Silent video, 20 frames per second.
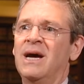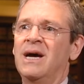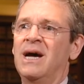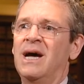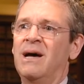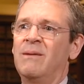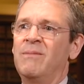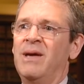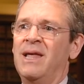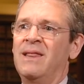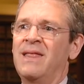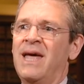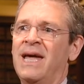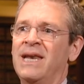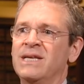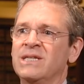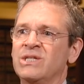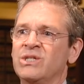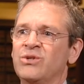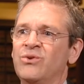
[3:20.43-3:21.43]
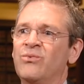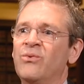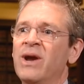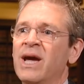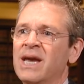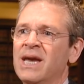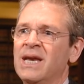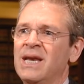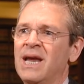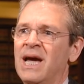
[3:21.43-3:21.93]
and that is to
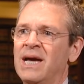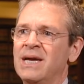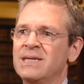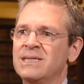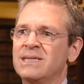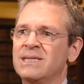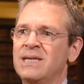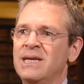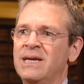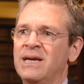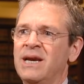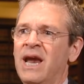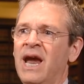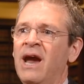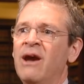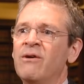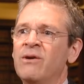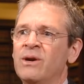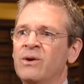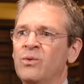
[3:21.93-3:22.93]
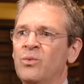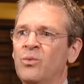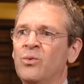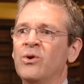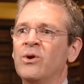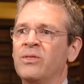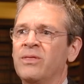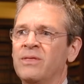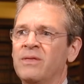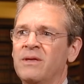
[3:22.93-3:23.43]
recognize the inherent
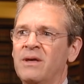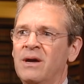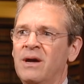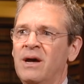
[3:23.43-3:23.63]
worth